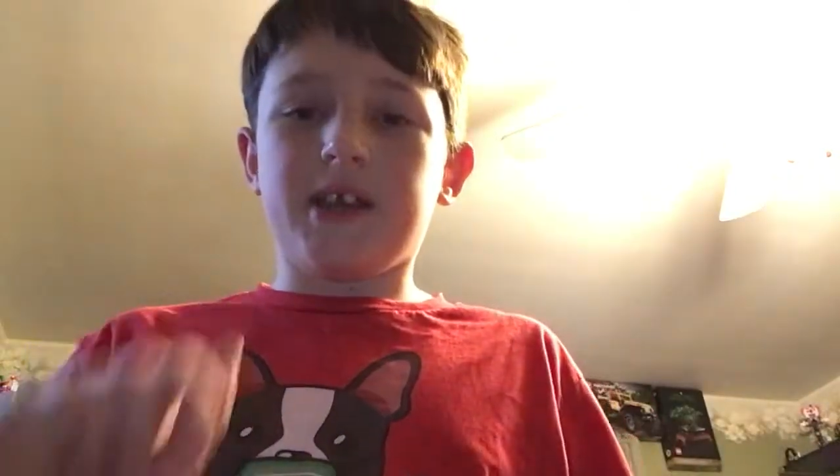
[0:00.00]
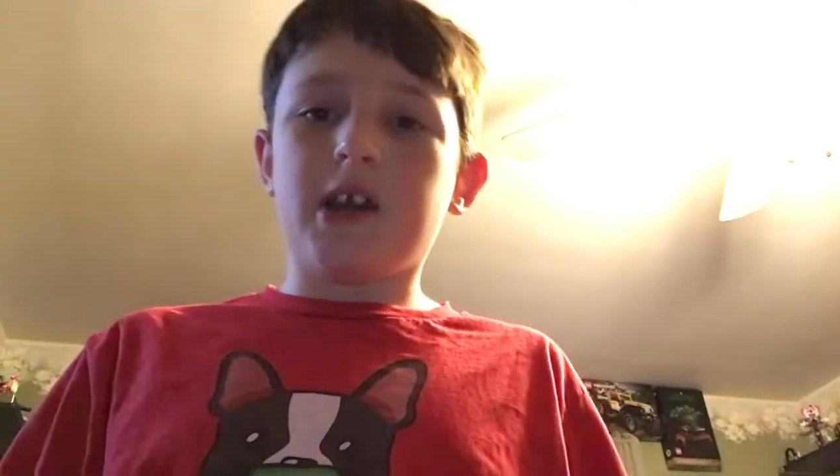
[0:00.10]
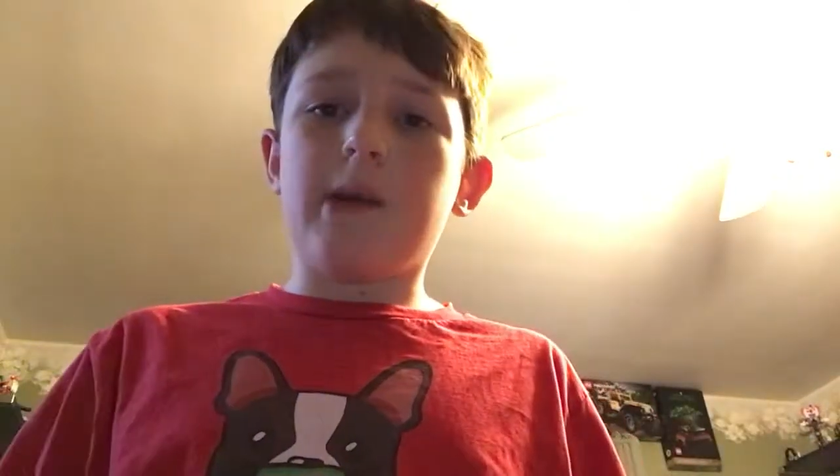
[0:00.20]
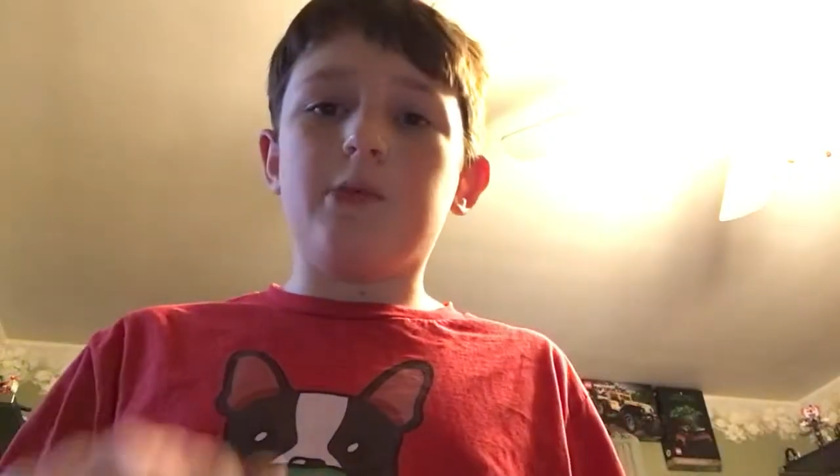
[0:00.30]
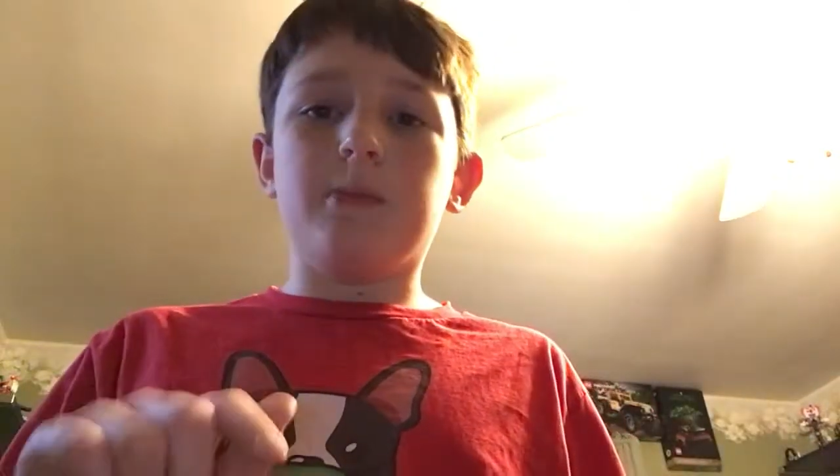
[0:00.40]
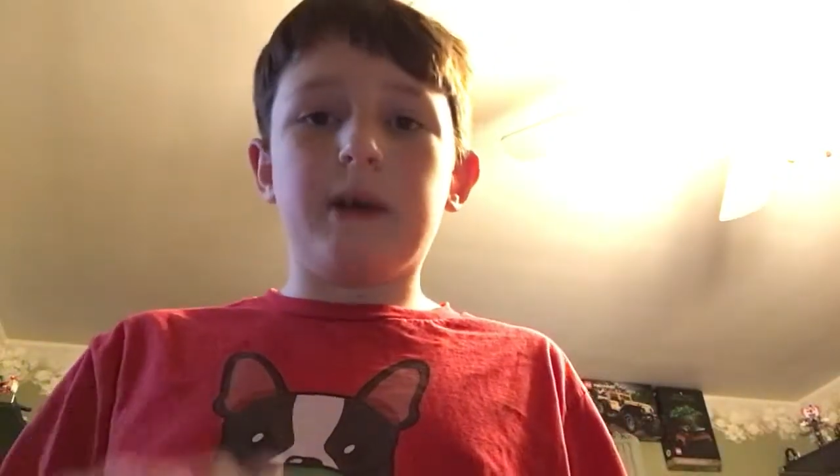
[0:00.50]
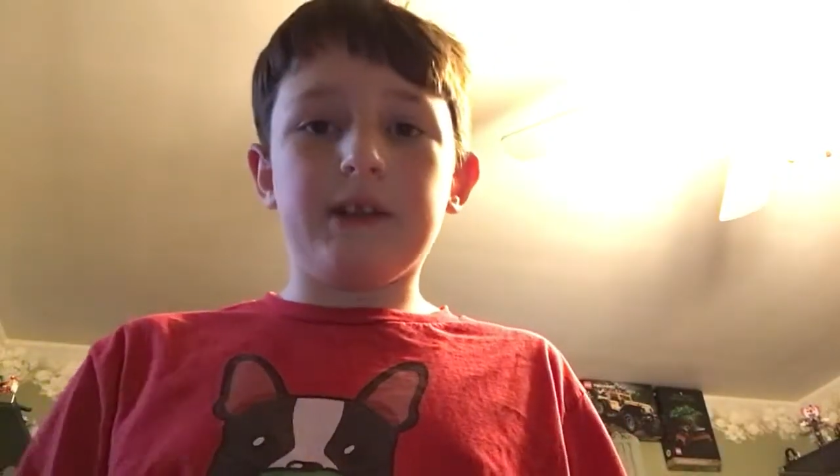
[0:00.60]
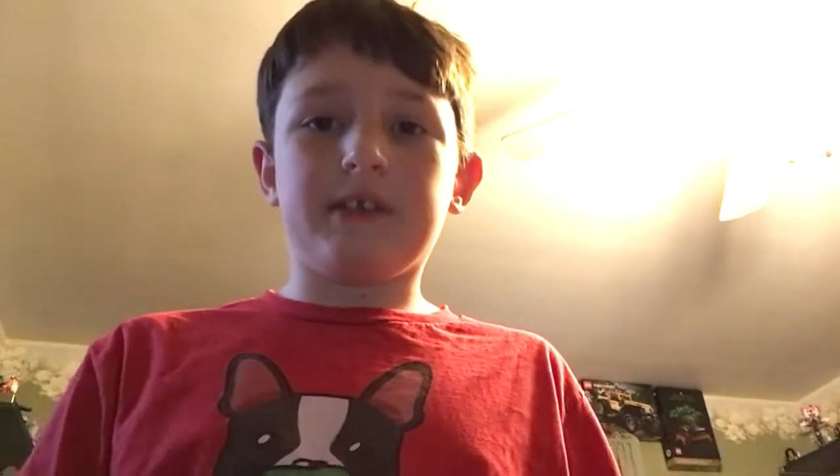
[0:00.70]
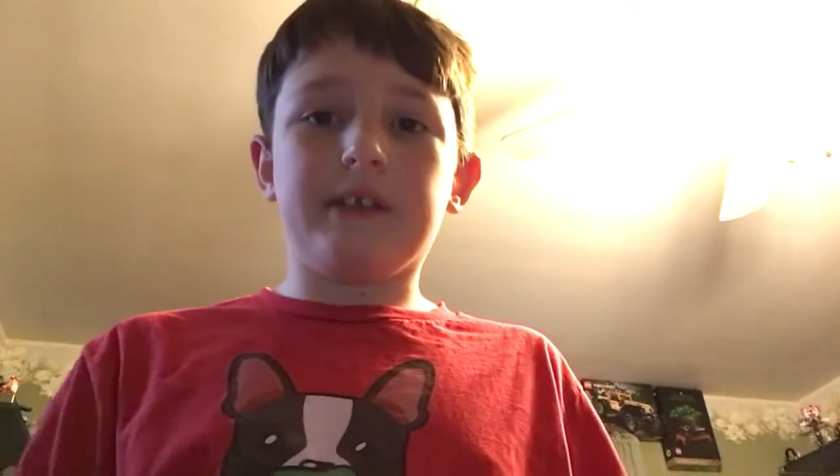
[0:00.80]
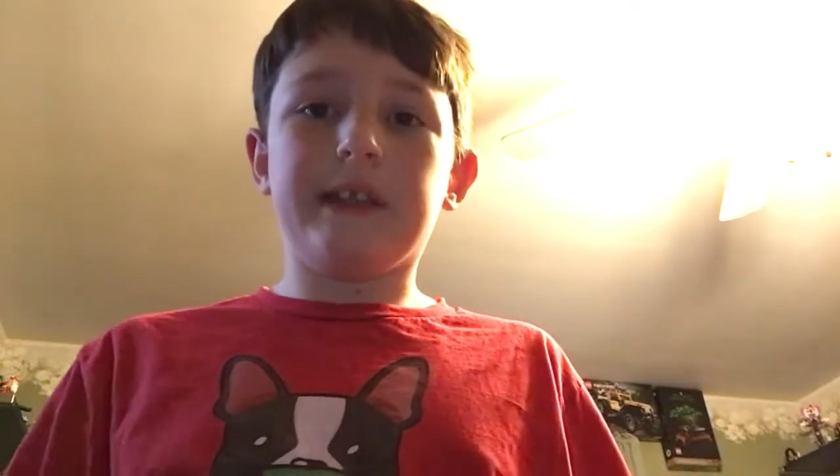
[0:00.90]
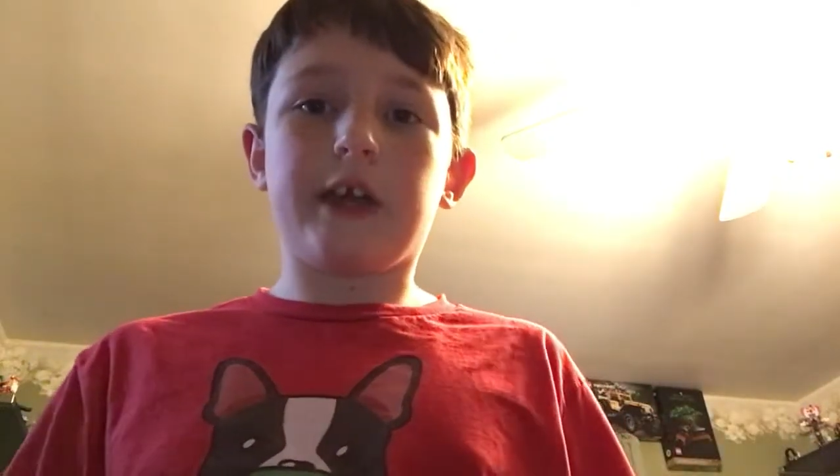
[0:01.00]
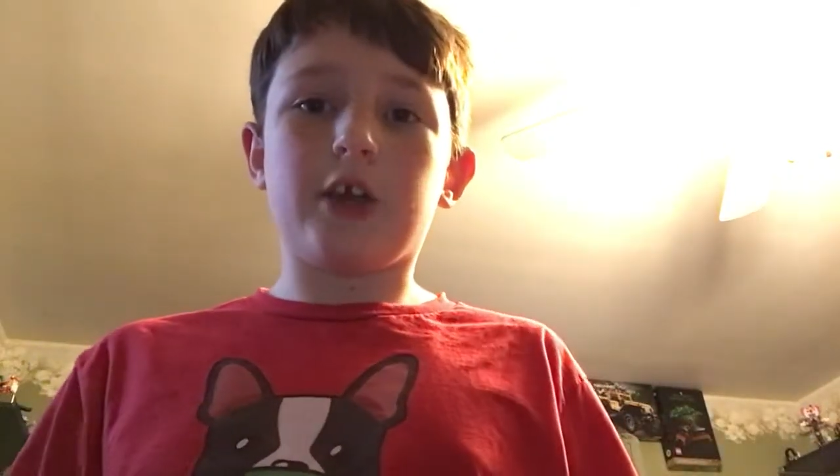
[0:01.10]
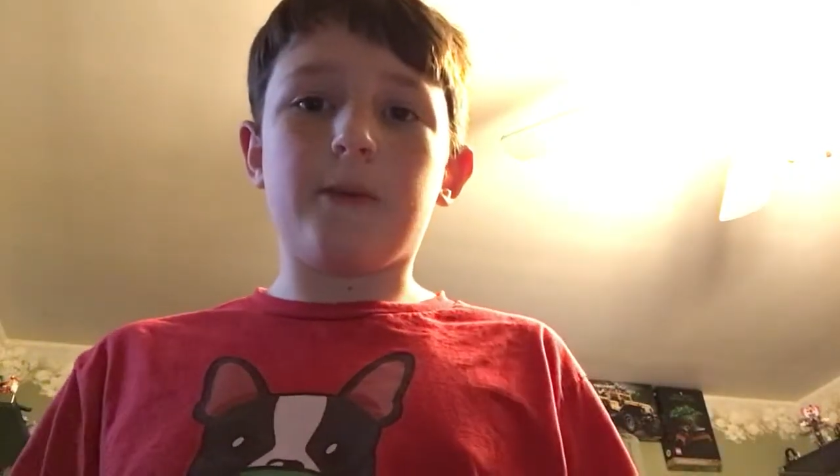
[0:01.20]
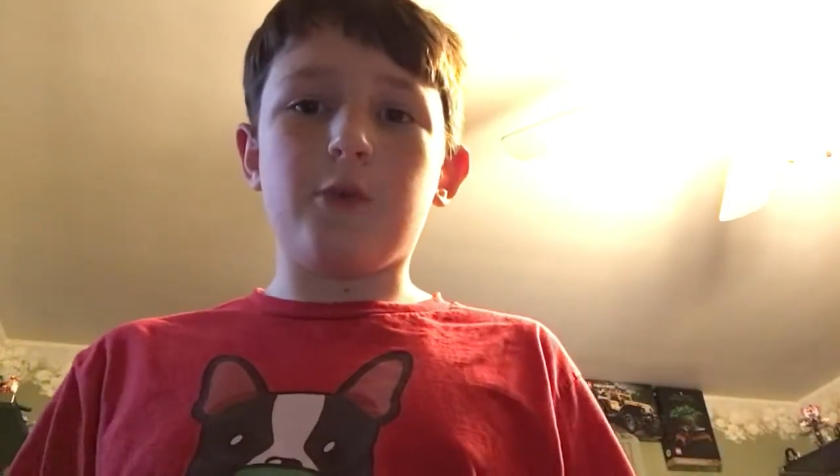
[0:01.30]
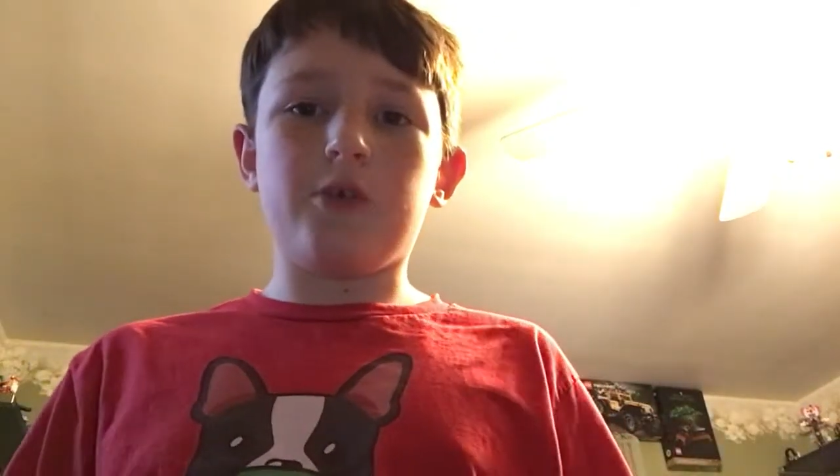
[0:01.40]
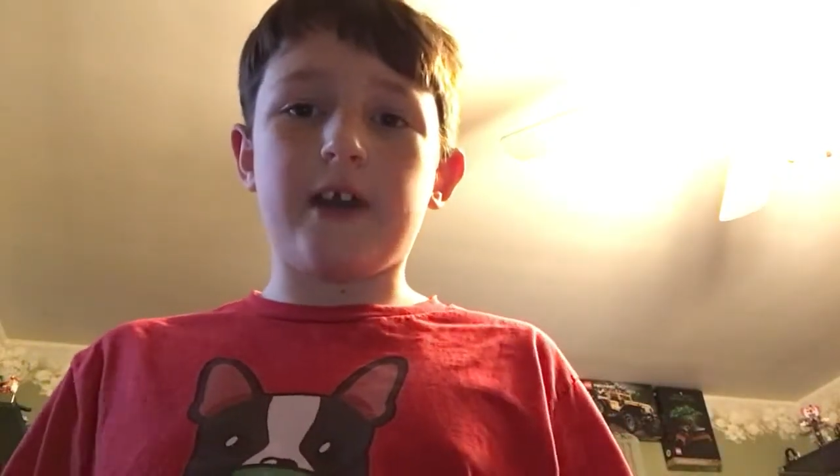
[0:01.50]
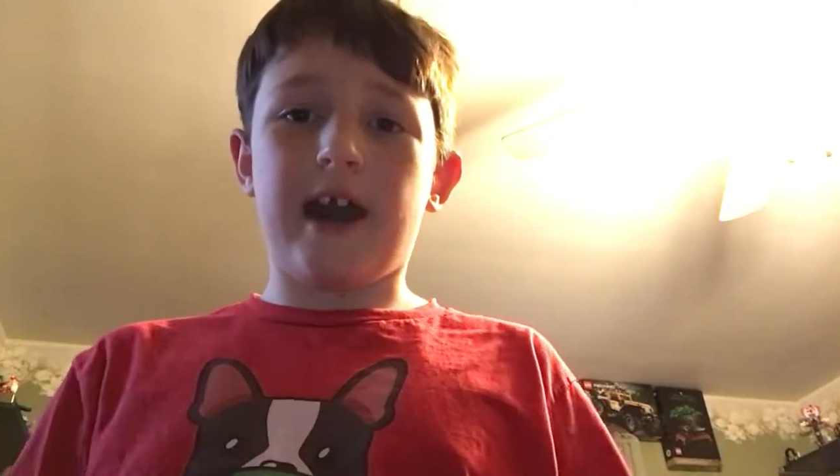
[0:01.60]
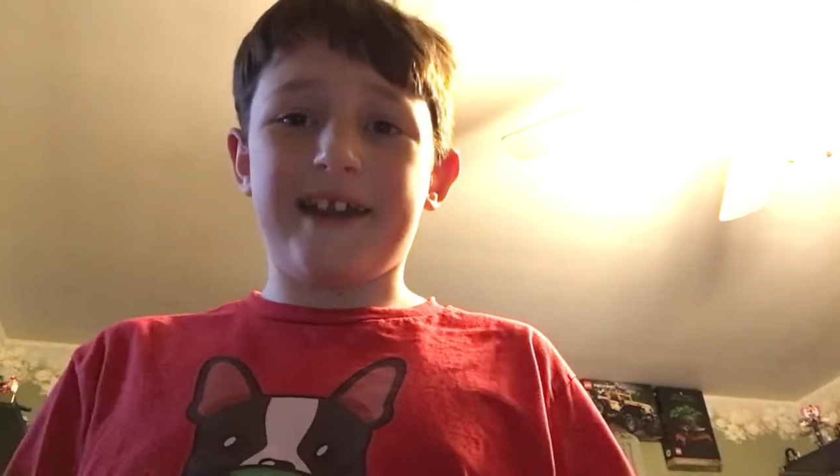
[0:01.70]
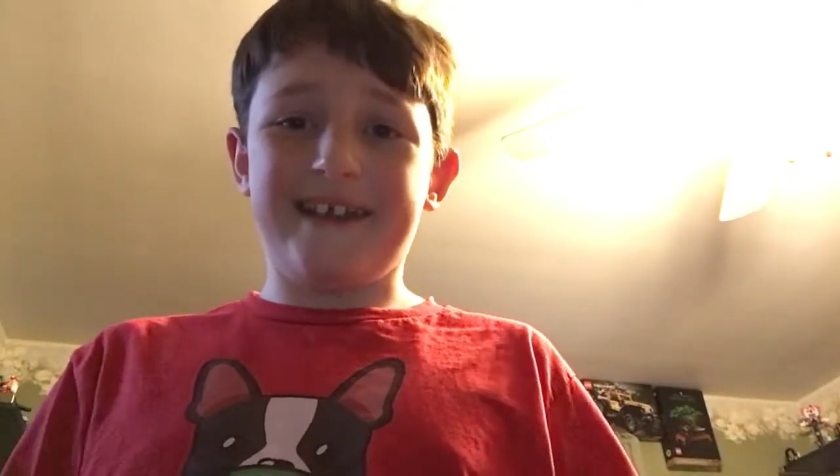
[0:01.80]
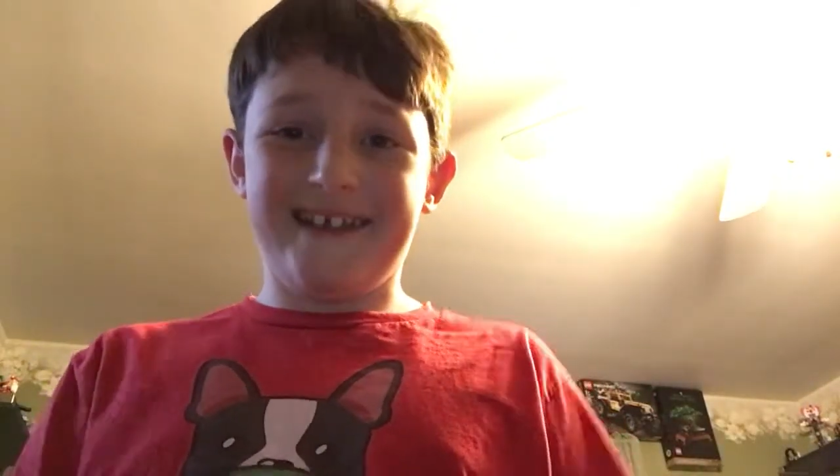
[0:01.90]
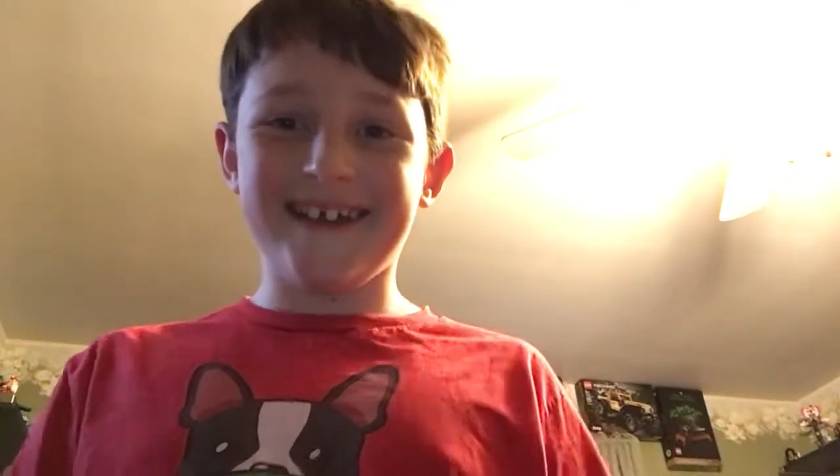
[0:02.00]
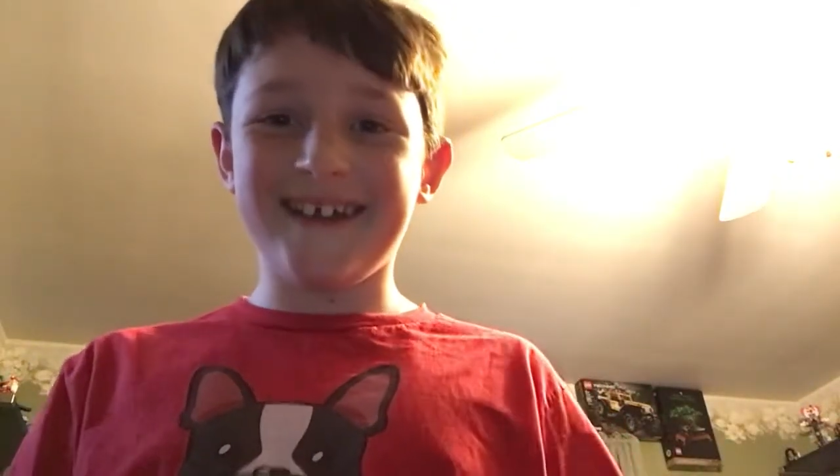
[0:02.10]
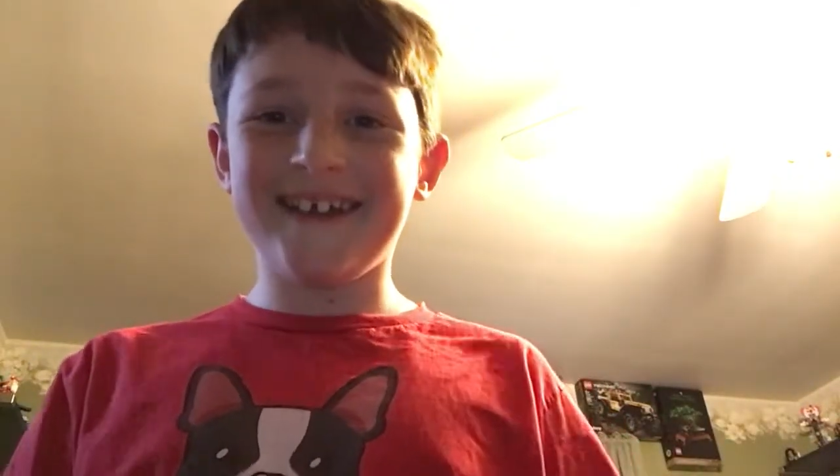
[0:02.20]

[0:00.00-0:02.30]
a couple months, the Lego Bugatti.